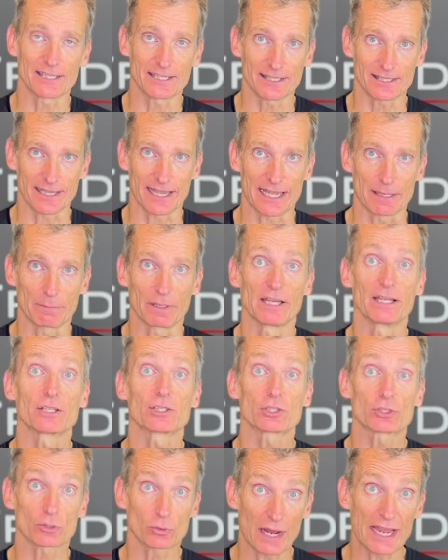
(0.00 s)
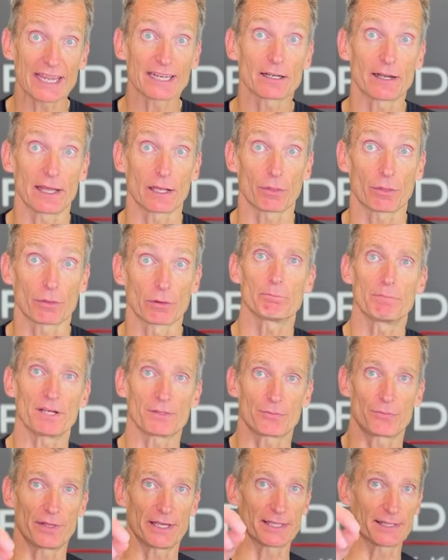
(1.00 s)
the same stride length,
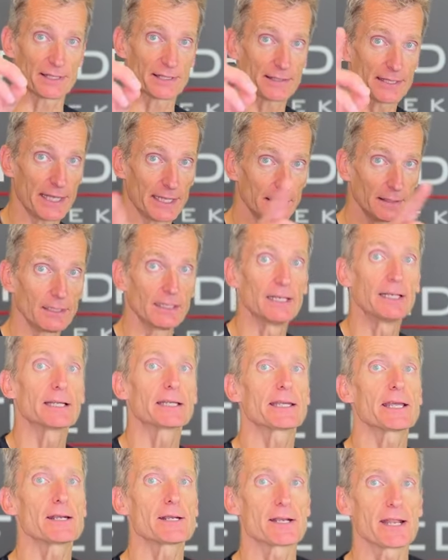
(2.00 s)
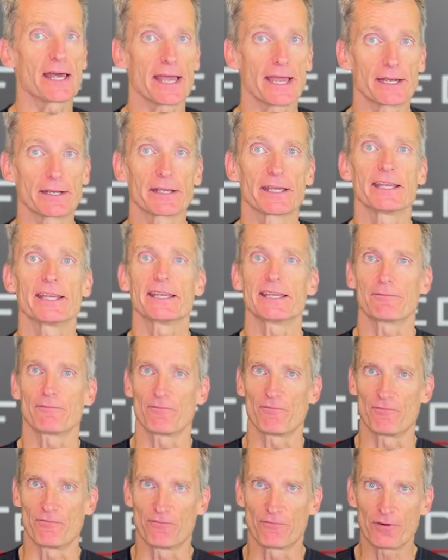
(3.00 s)
but they still can land
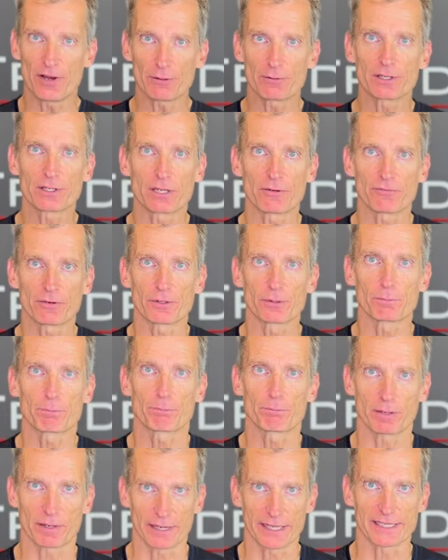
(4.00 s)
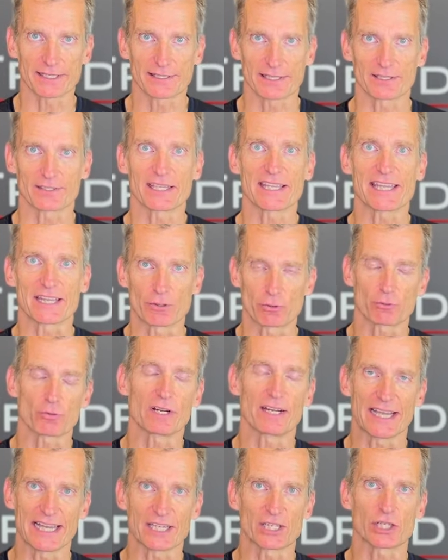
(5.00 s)
very different places in
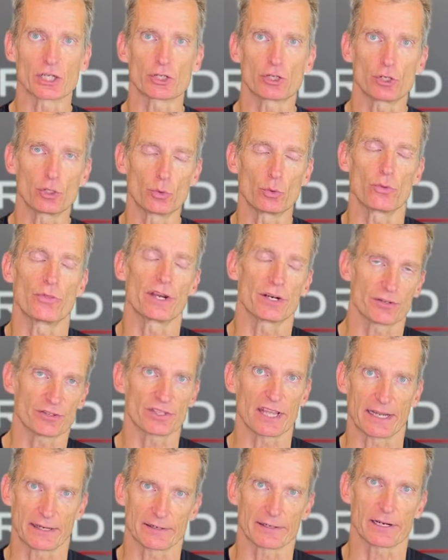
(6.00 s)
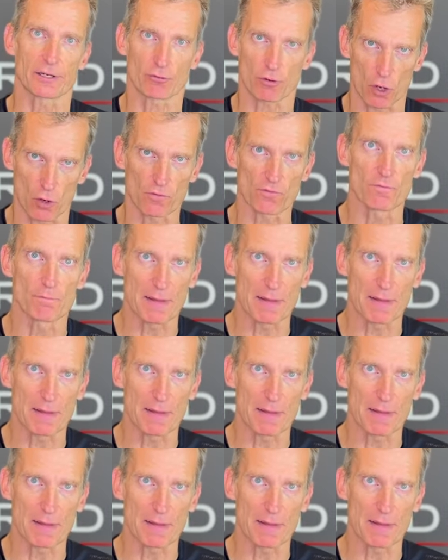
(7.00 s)
relation to their center of